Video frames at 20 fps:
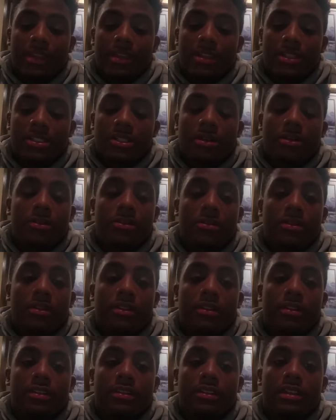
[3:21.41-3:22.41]
so
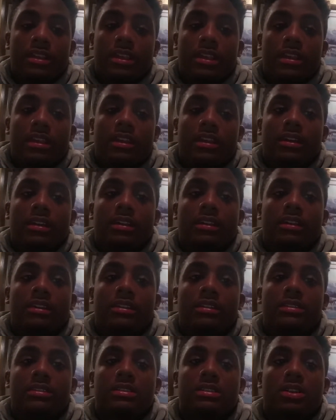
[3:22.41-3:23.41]
the
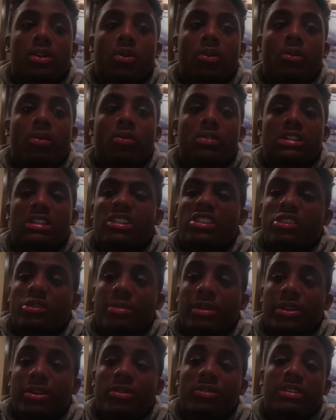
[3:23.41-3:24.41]
school was a little
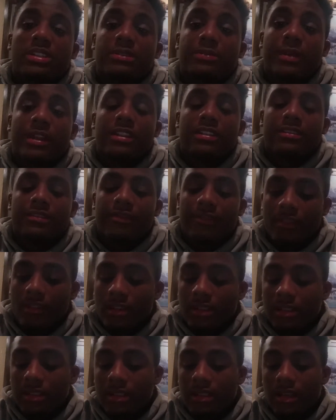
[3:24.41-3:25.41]
bit too expensive for
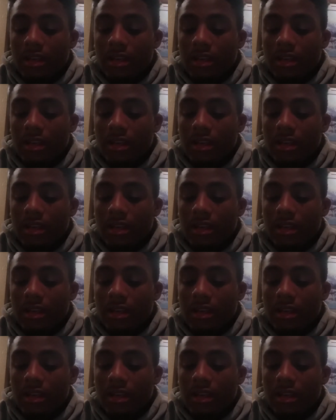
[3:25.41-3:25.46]
us.